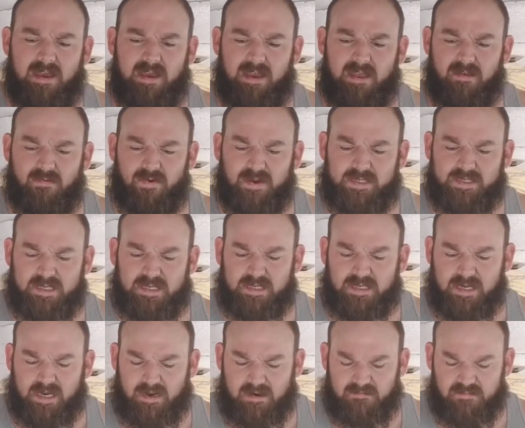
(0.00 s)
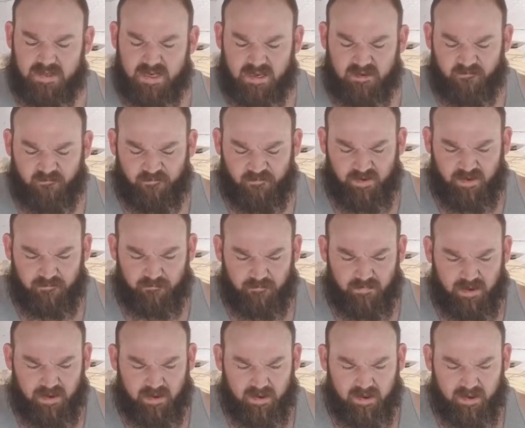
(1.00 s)
The rest of the time, take
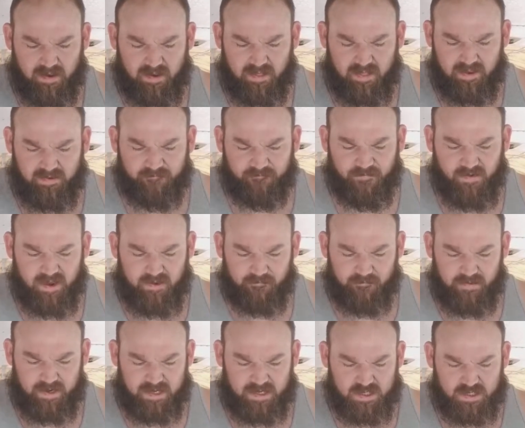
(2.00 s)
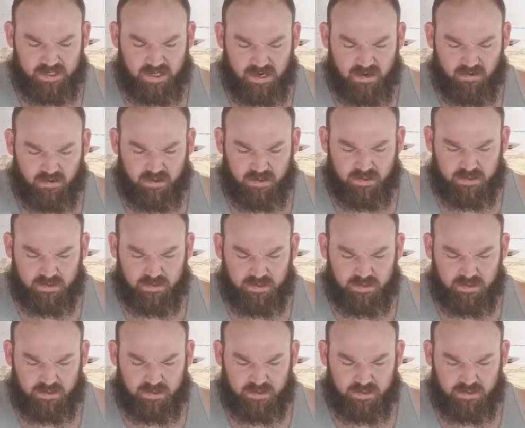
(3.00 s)
like 5-minute showers or